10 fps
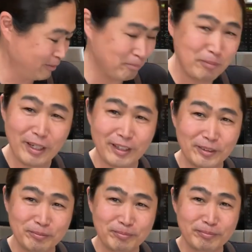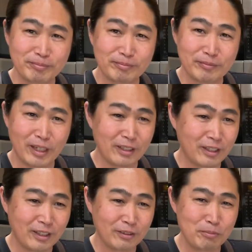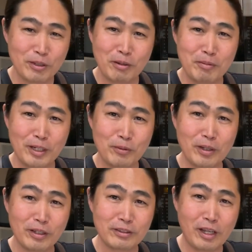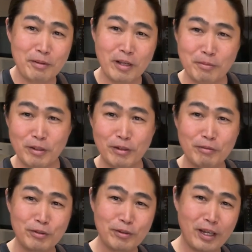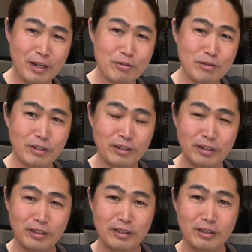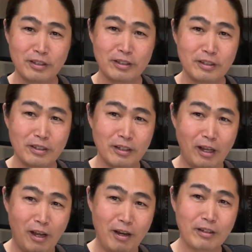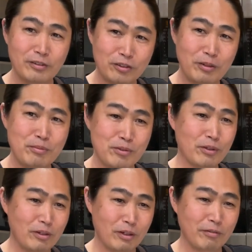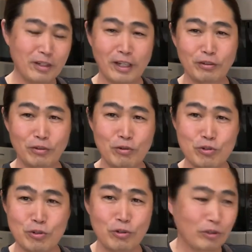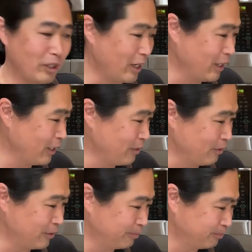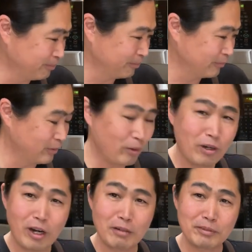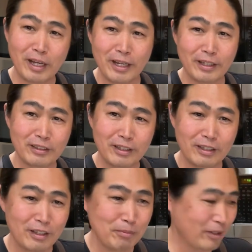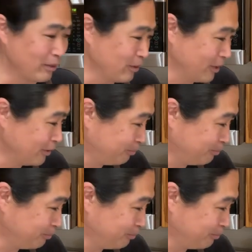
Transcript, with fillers: Man, I, I, I do miss. Oh, by the way, so how, how many of you actually on some sort of like no sugar diet or no carb diet? Yeah, let me know, okay?